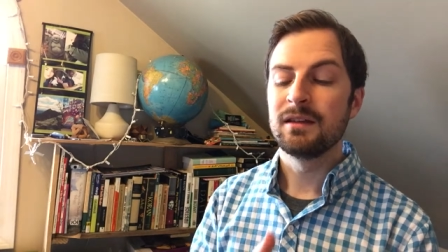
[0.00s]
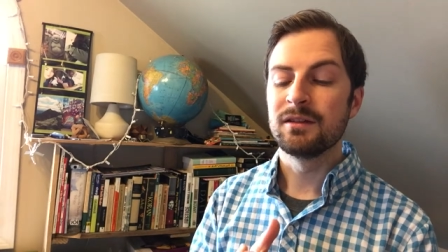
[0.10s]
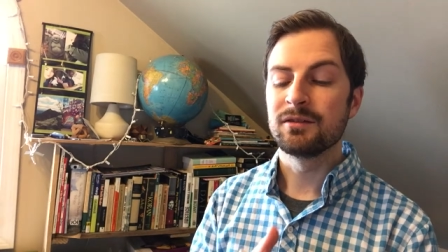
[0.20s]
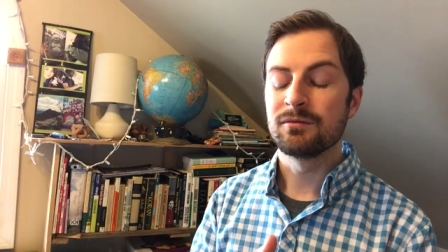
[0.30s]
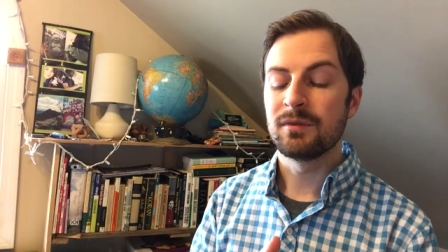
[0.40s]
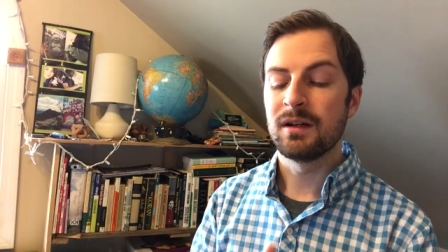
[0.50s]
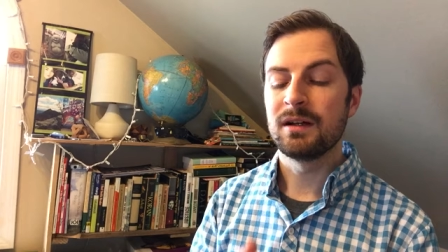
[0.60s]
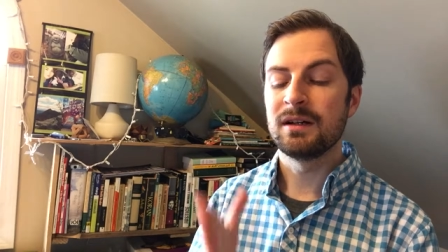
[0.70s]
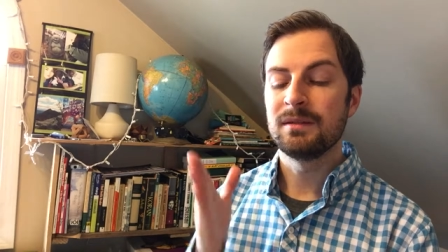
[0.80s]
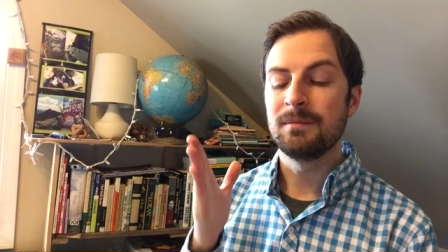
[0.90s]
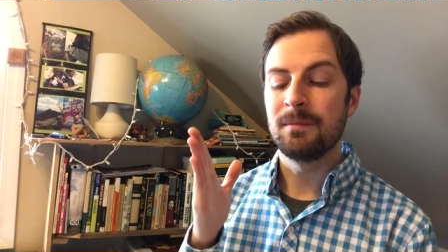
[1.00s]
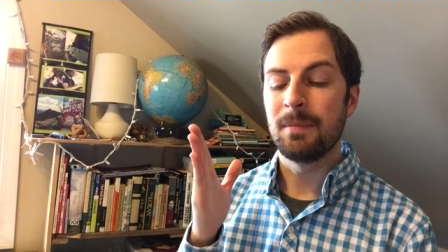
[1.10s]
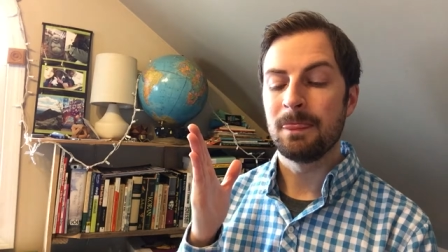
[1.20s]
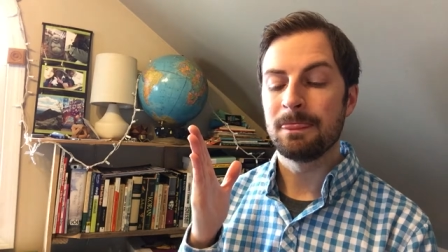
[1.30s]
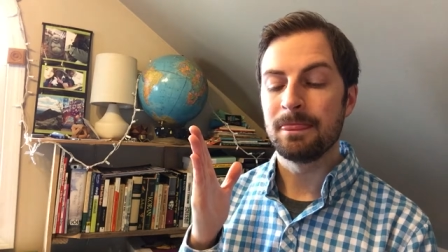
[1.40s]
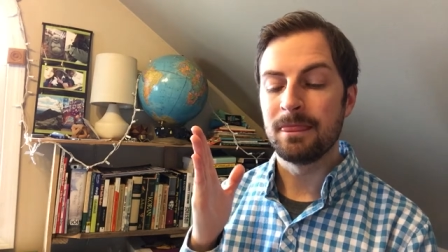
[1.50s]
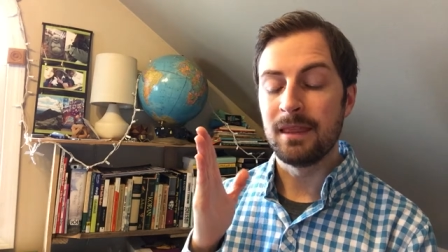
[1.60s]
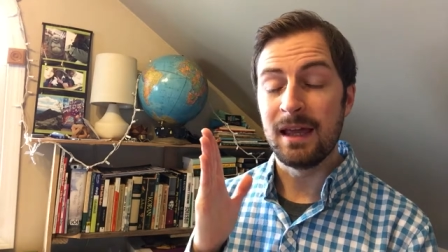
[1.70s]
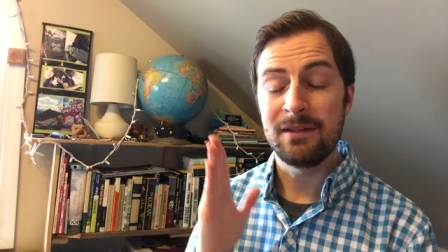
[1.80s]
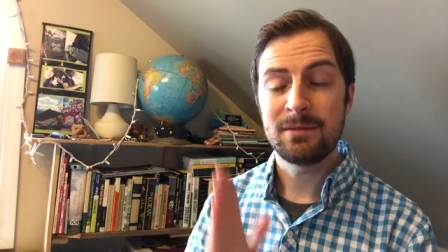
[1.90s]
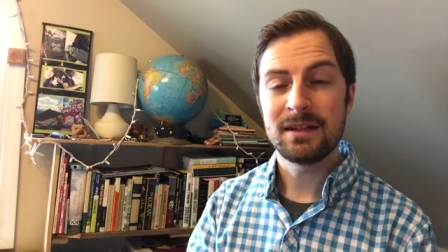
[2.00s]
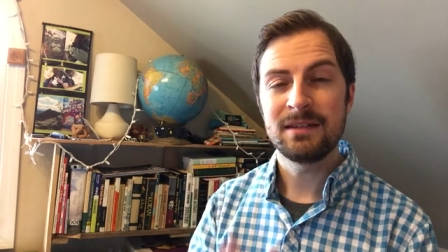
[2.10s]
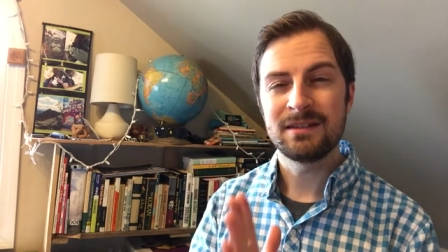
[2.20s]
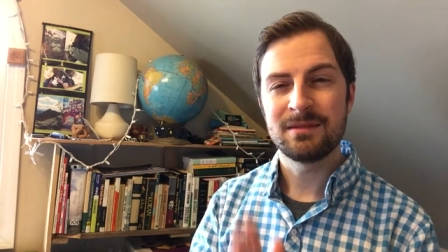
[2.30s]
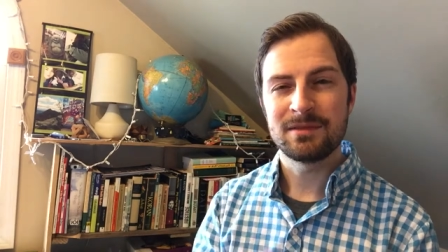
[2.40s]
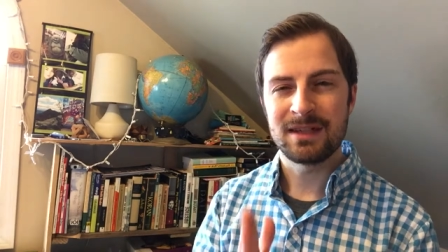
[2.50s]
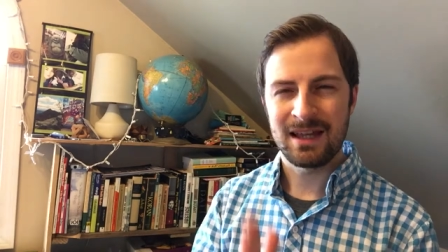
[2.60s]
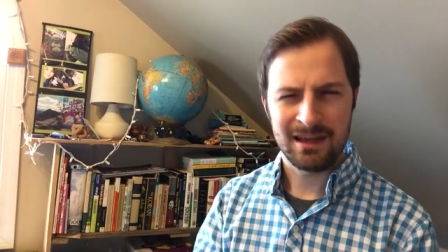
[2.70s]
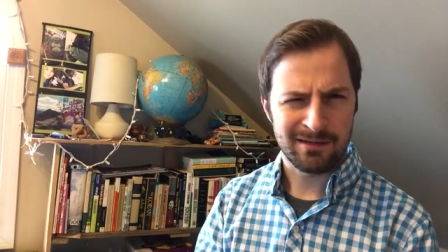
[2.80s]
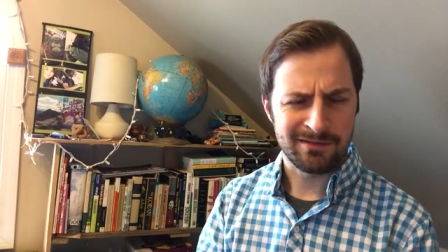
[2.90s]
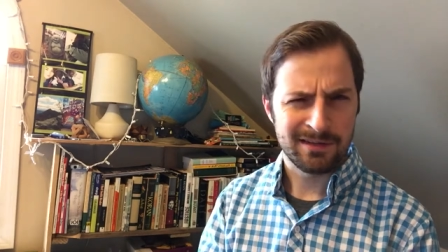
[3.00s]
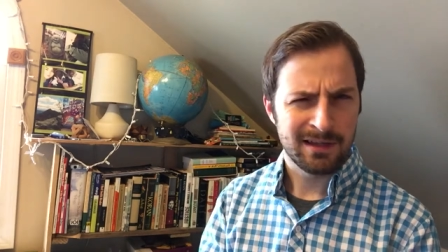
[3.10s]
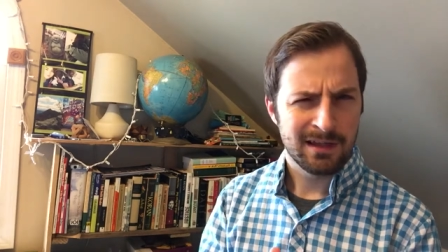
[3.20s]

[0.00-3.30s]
There's a um, everybody seems to have